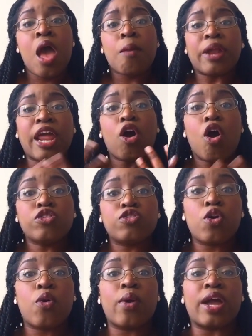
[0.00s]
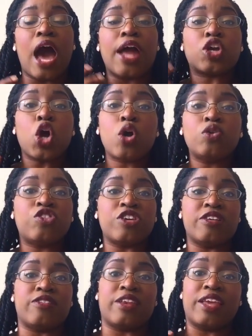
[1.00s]
But I also got
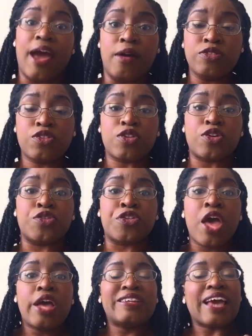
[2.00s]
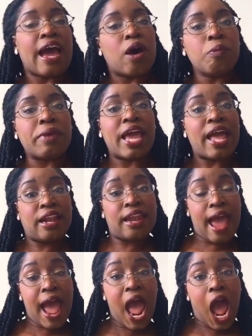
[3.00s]
coaches and counselors to help me. And
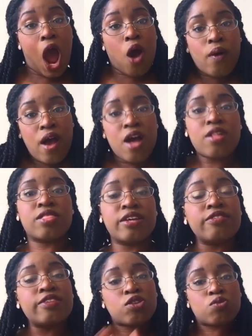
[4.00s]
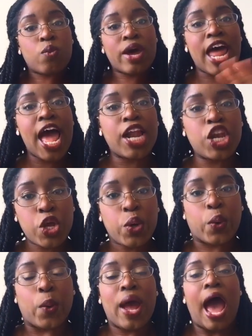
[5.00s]
now this is what I
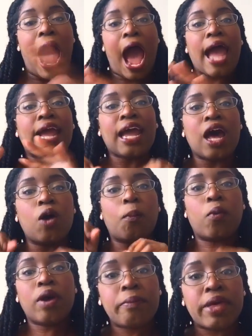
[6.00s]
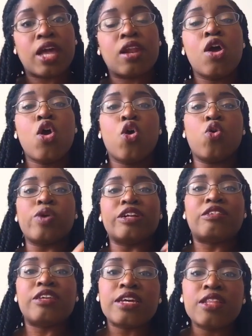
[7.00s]
do. I help women who
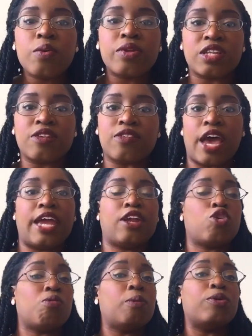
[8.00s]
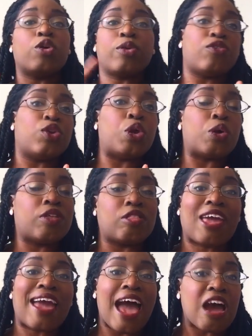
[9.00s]
are dealing with anxiety, who maybe don't even know that
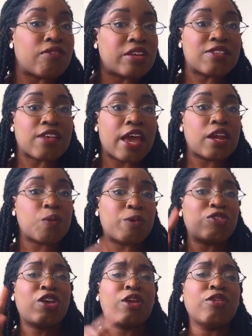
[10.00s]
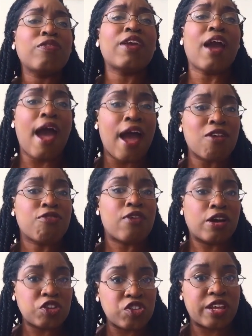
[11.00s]
they have anxiety, particularly high
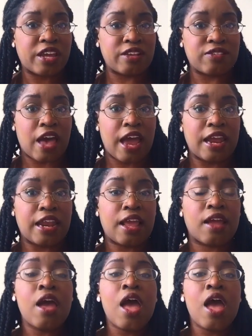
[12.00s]
functioning anxiety,